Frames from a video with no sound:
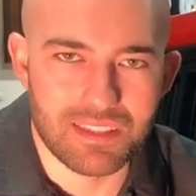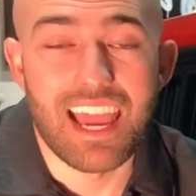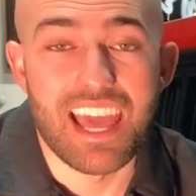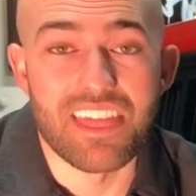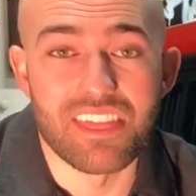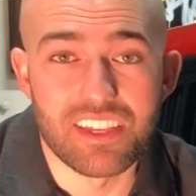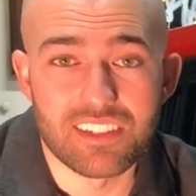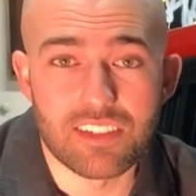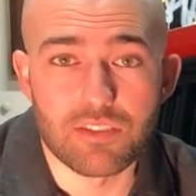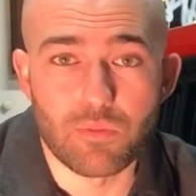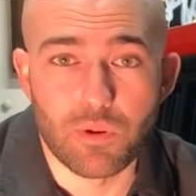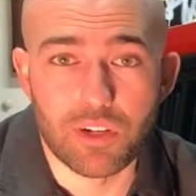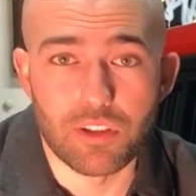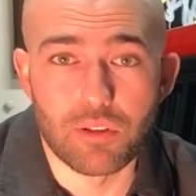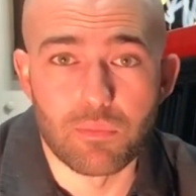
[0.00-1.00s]
and this is
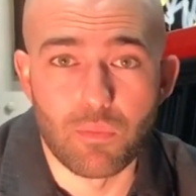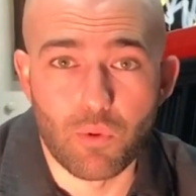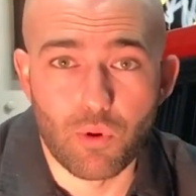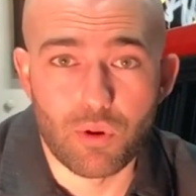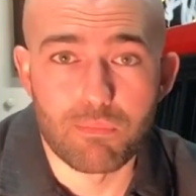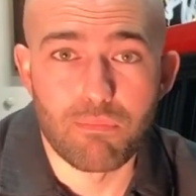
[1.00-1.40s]
one of the more